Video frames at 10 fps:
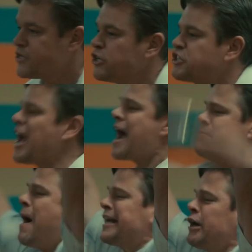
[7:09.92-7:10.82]
that they have
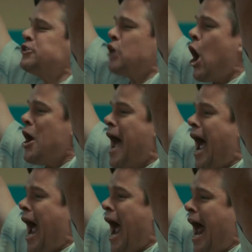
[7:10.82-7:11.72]
succeeded in
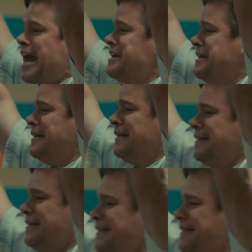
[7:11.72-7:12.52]
recruiting a future star